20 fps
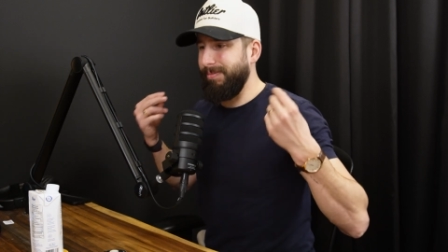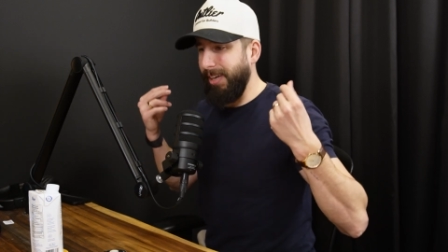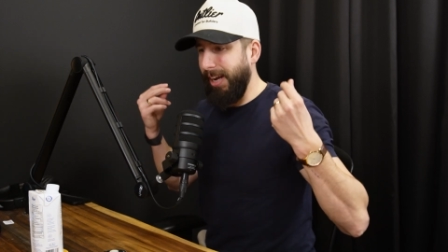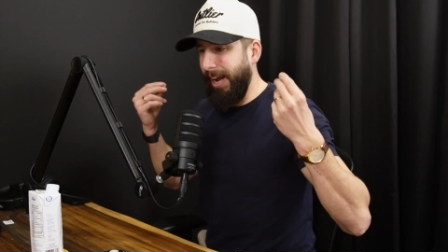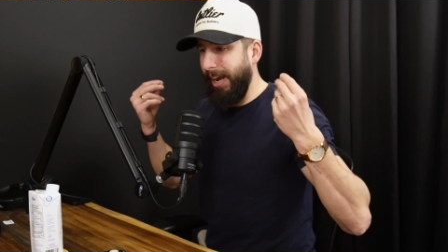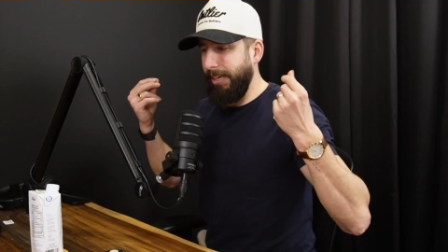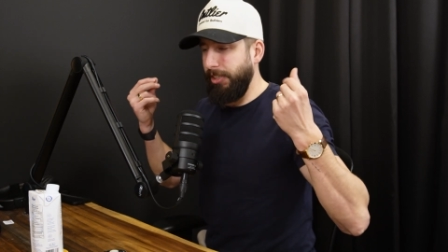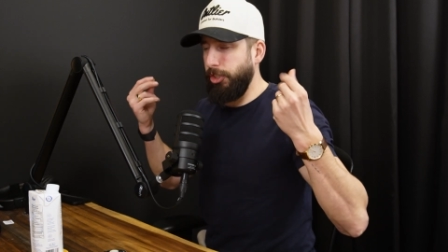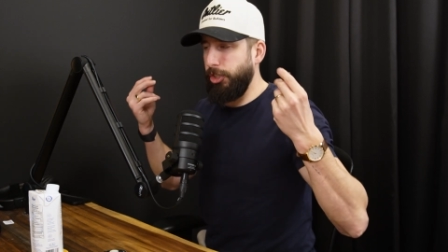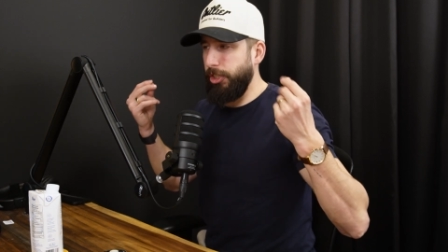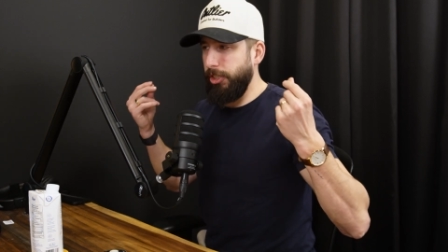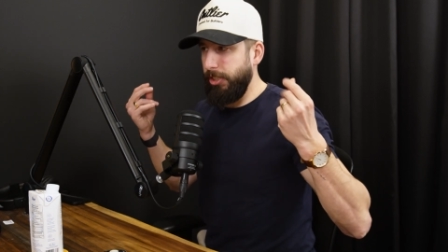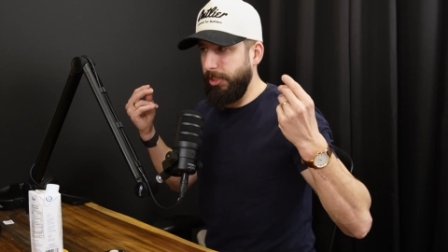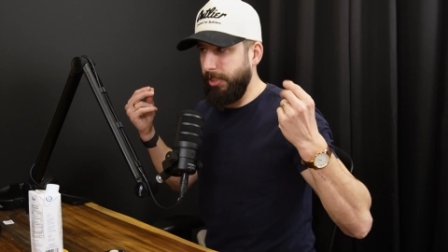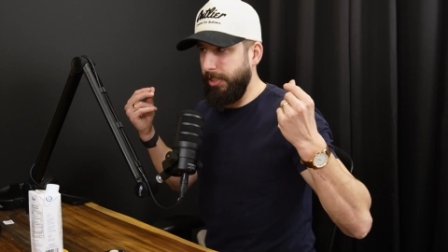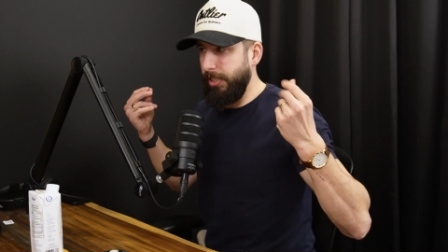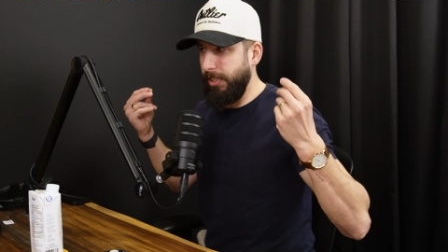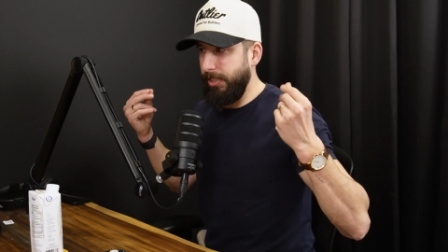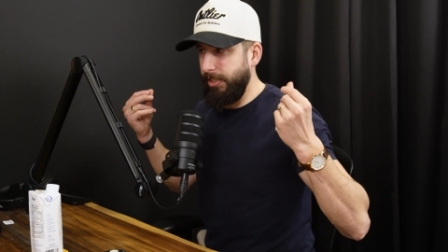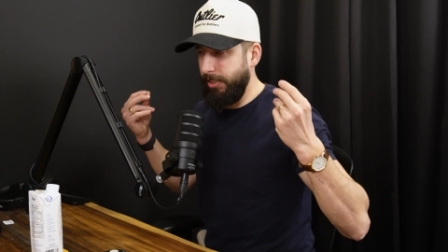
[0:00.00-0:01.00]

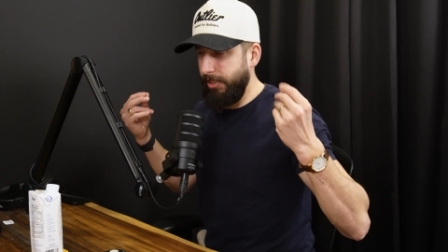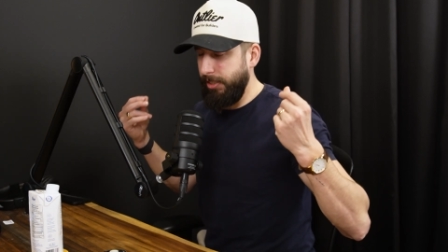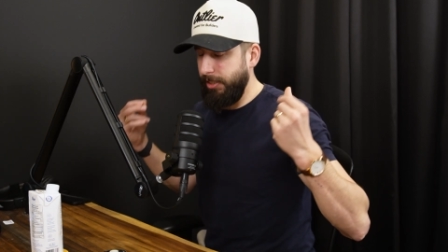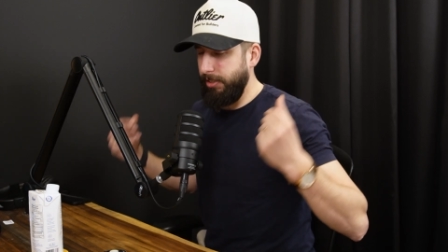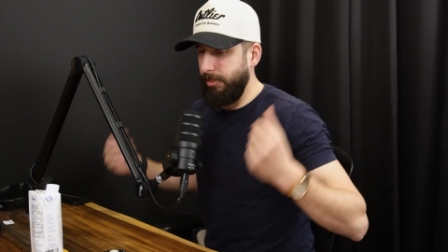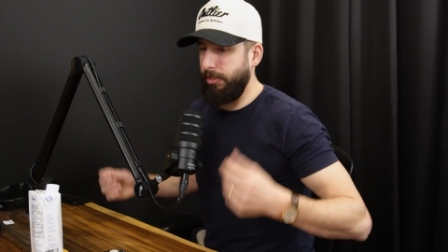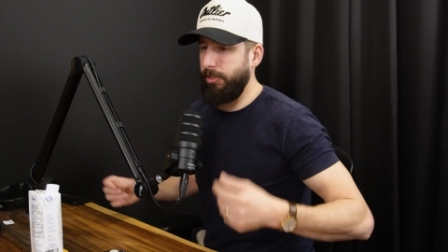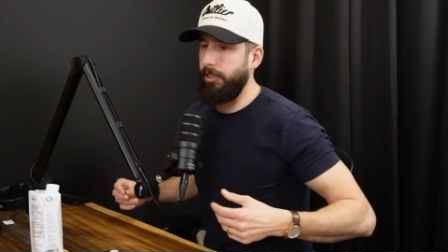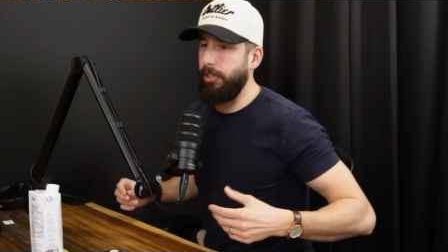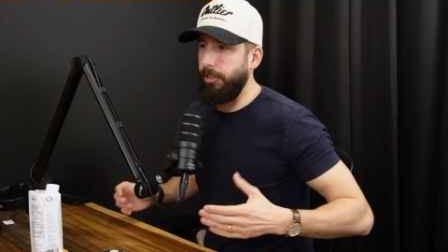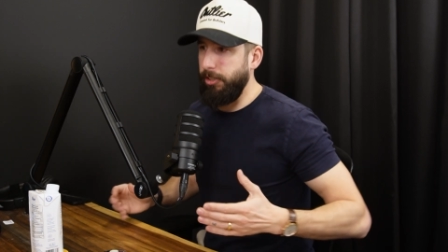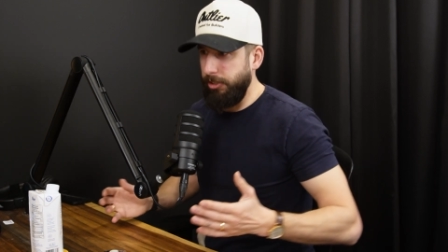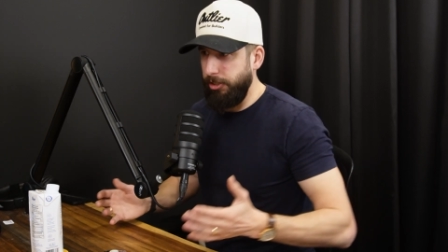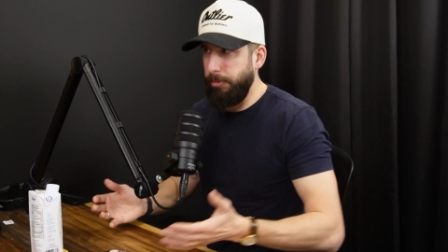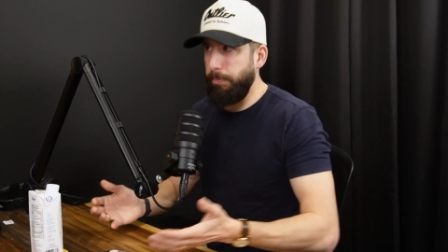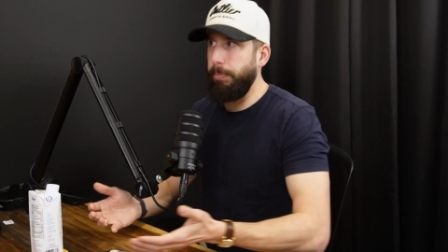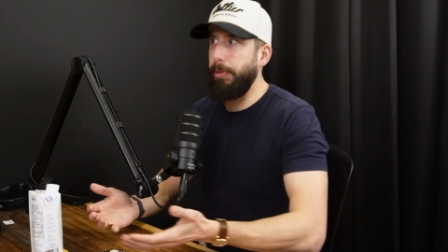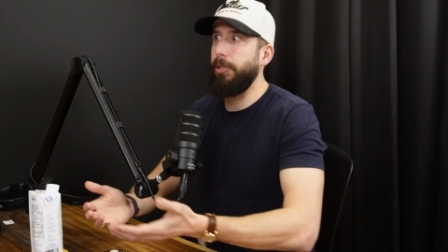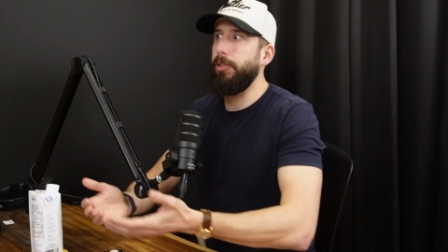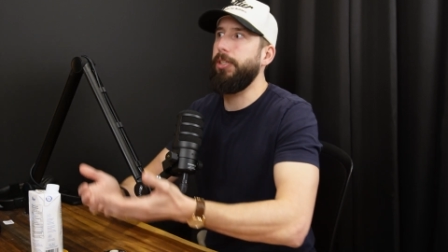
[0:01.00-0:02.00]
anxiousness started to
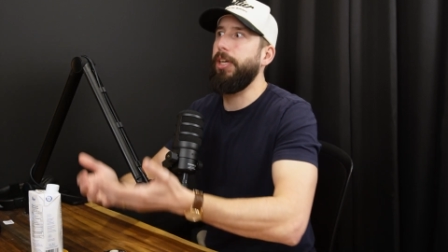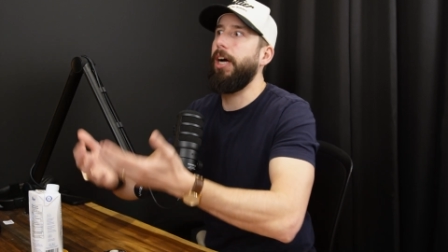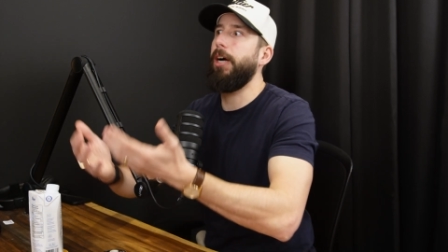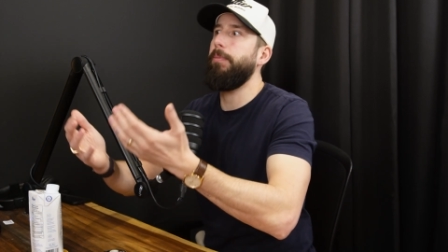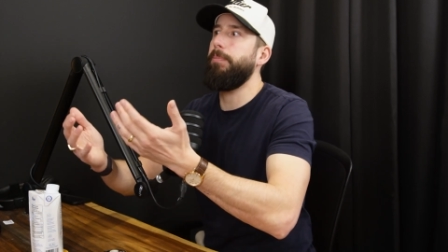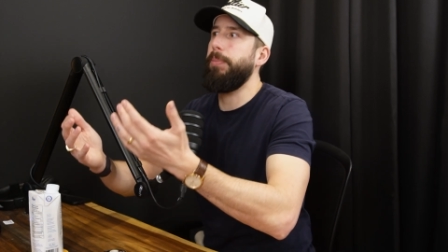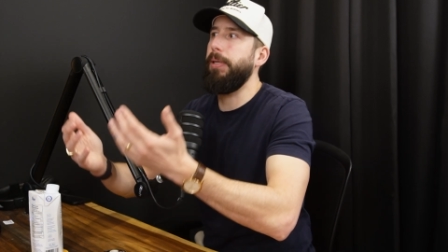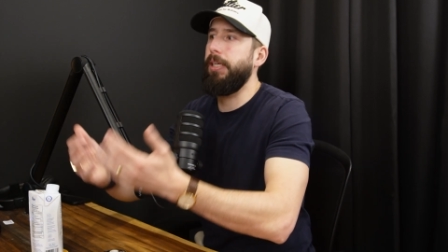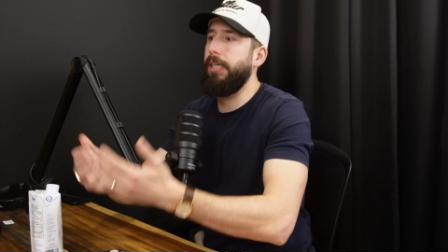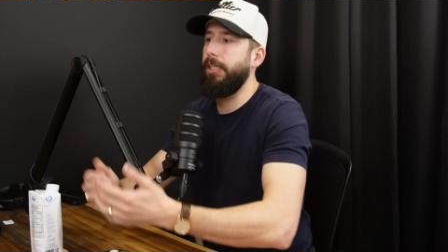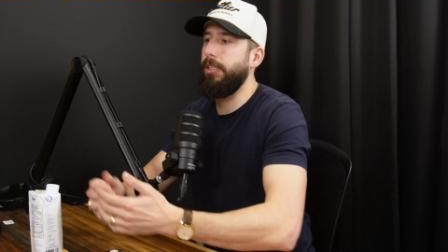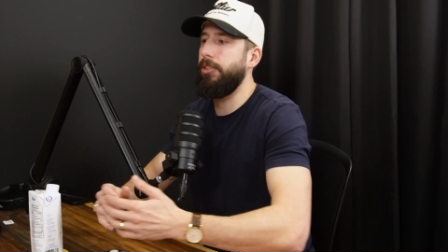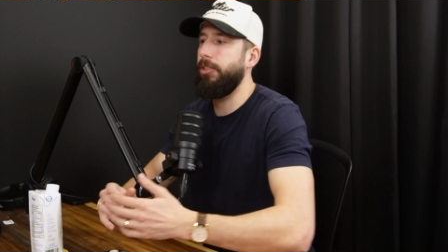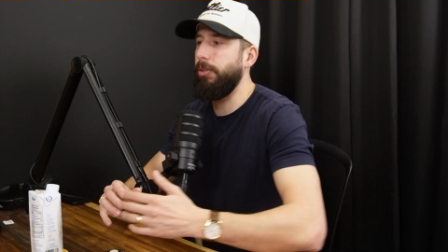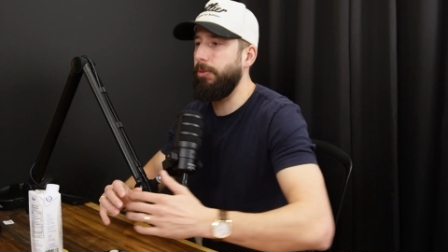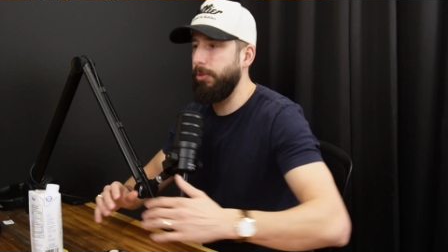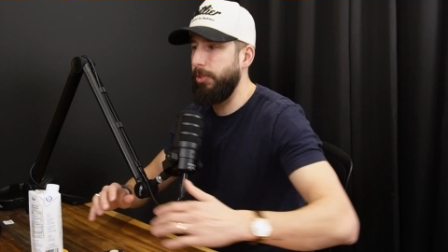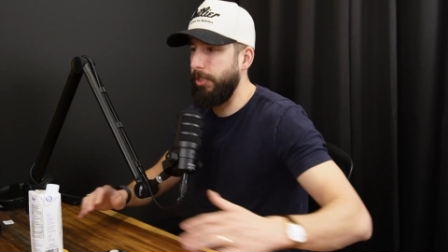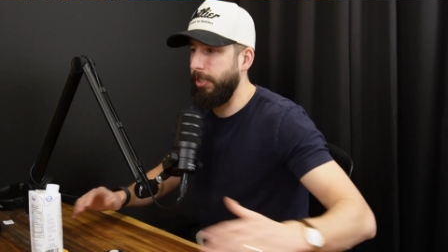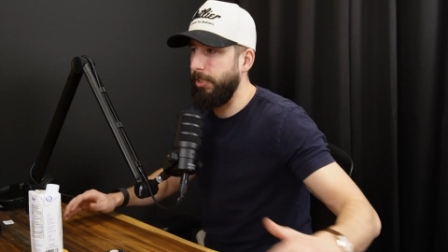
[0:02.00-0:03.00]
build up because
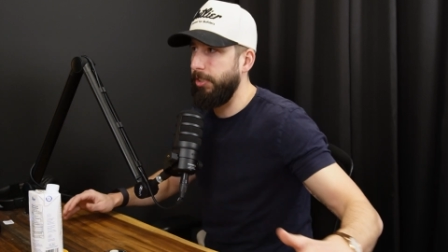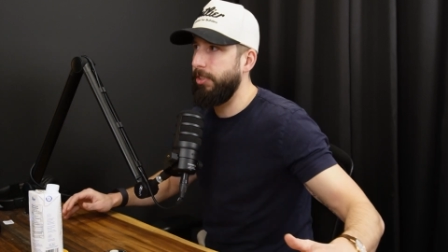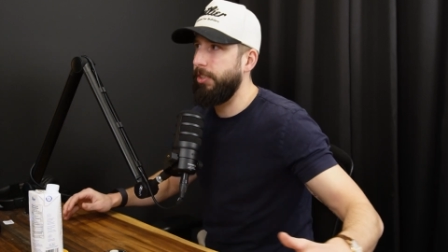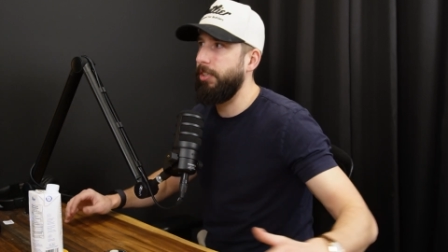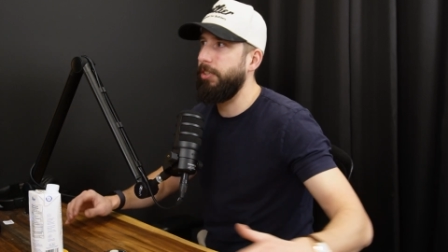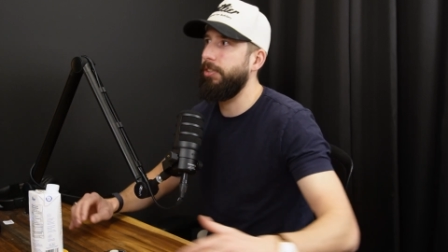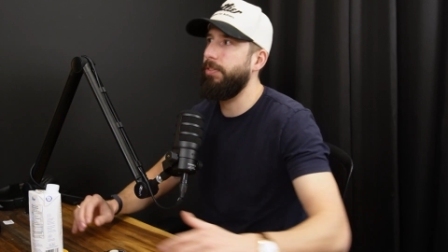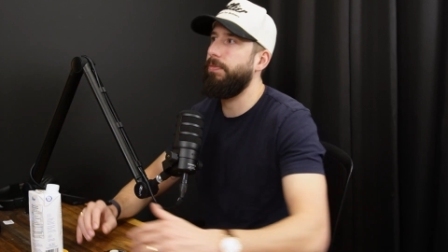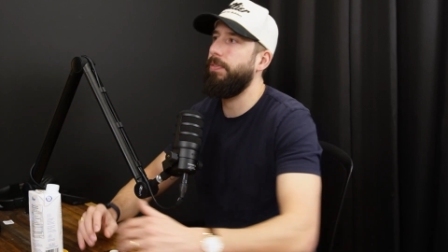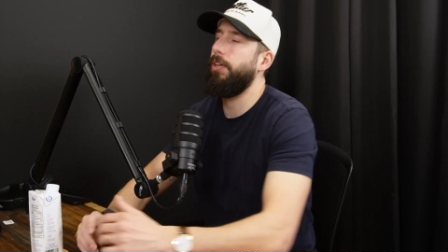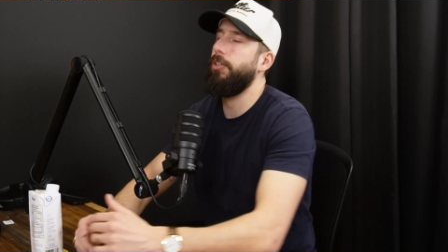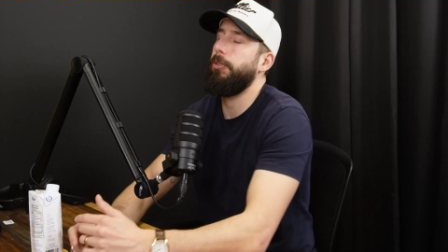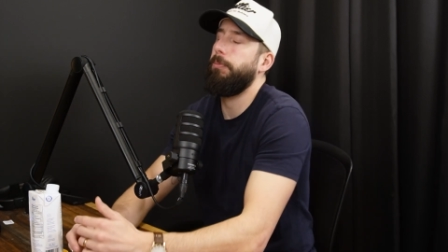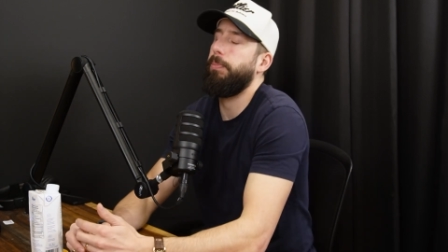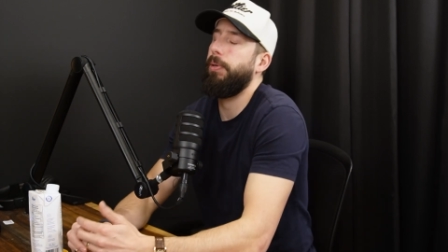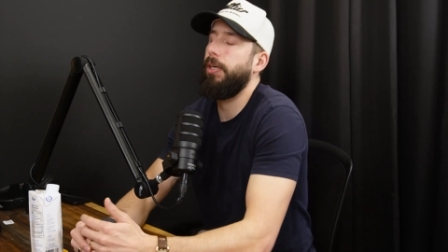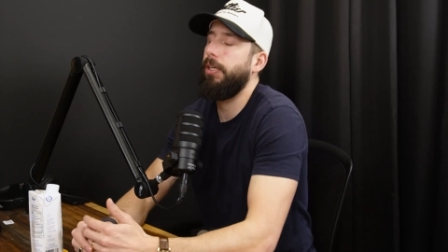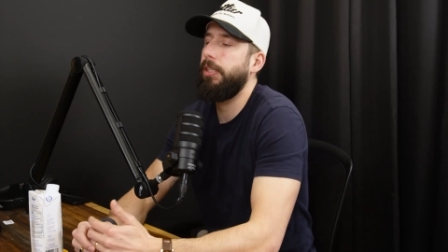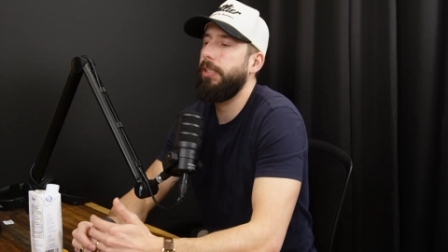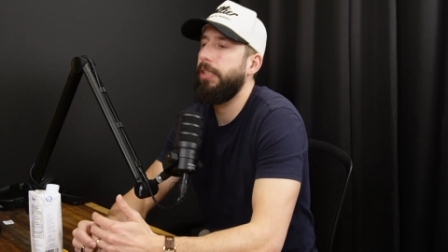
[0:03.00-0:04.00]
those things started to fall
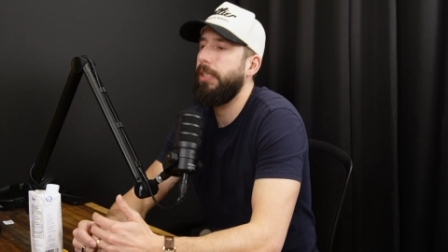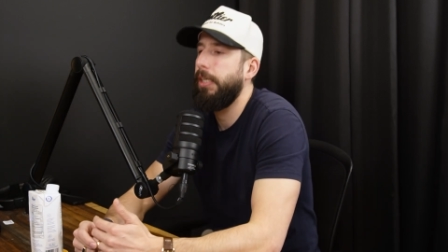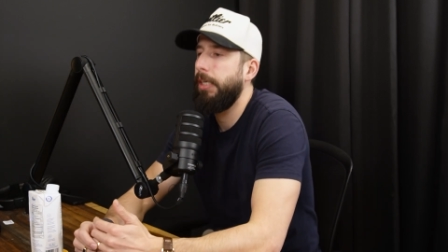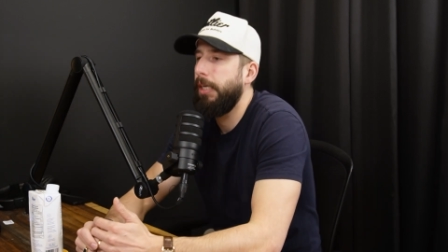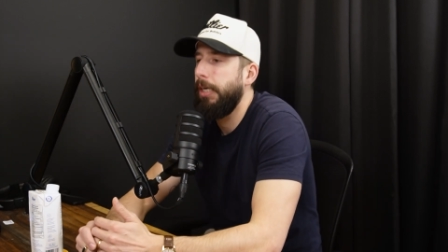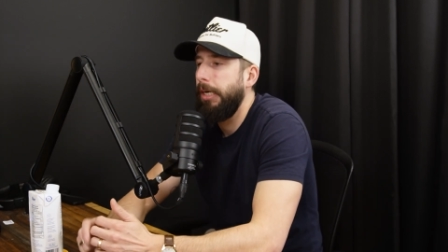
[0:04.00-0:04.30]
apart.